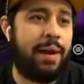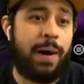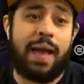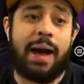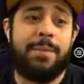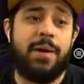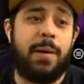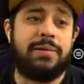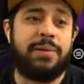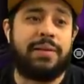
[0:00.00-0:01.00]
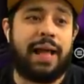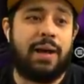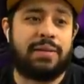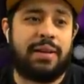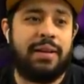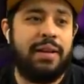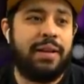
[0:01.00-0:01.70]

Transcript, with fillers: Yo, hey, I'm gonna go to a thousand.